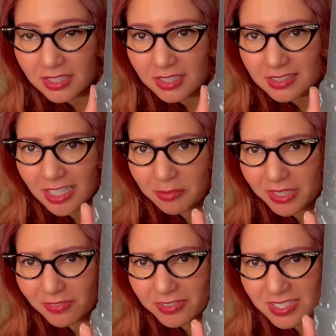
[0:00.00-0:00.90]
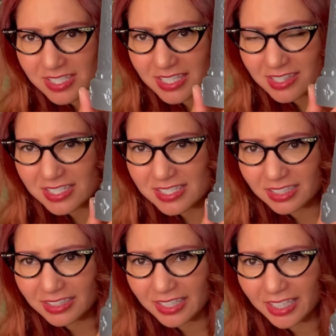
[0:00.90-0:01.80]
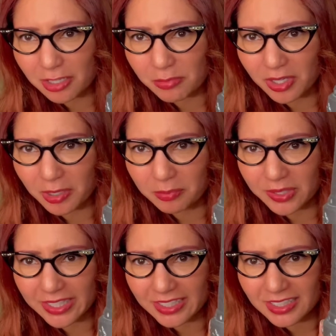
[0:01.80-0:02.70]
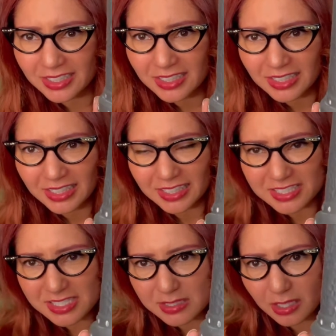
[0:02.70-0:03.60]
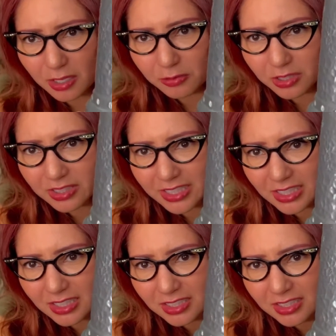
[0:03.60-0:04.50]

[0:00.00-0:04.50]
tell me if you can see this on camera, but it's just a really,